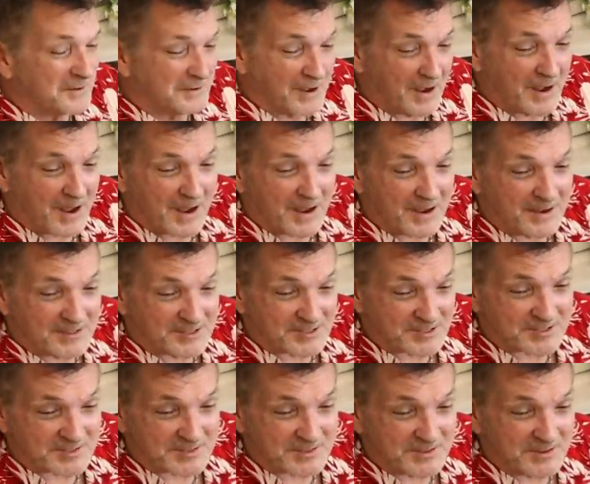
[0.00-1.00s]

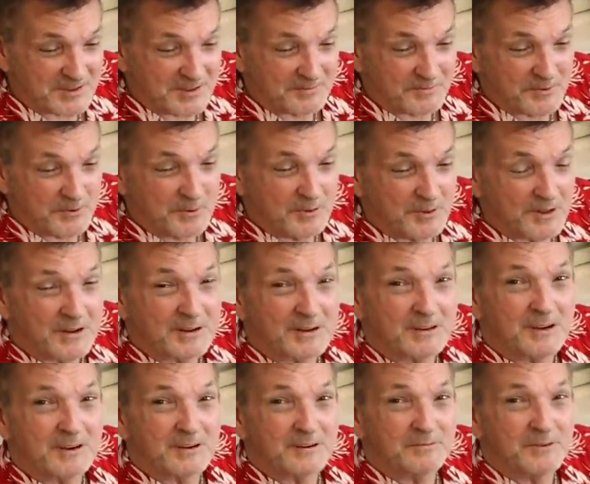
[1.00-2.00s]
guys, if you
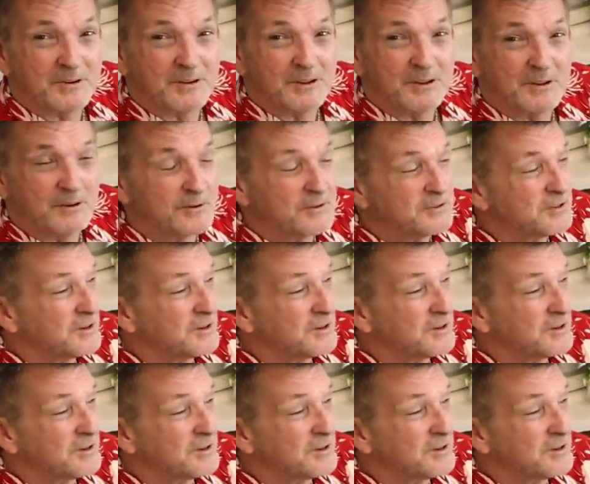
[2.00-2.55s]
liked our video